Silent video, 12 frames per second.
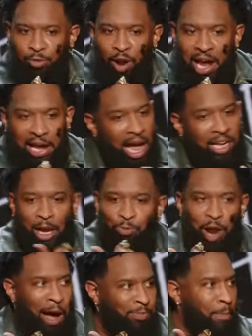Right? They
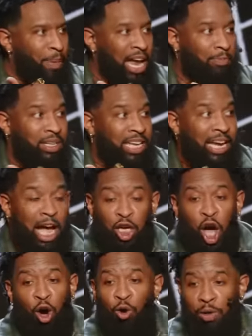robbed the bank, but they got
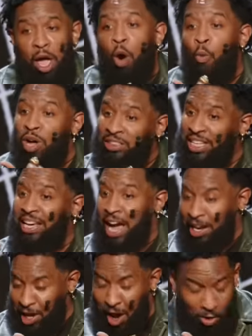caught. Once they
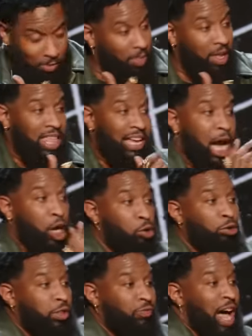got caught, they got
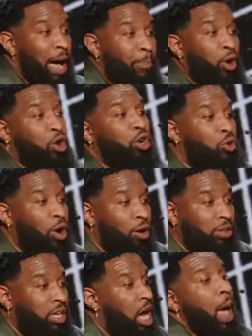crucified, put on the
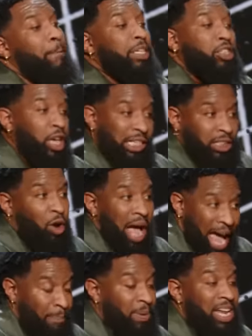cross. But just so
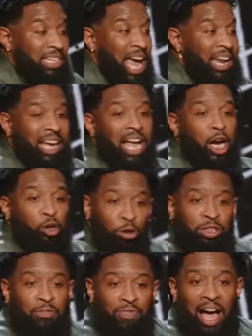happened the day they got
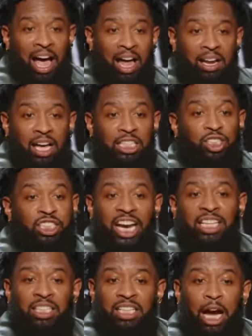crucified,
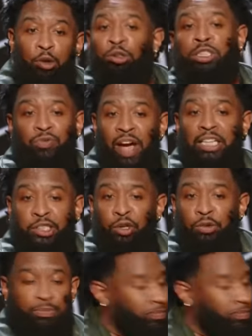Jesus got crucified too.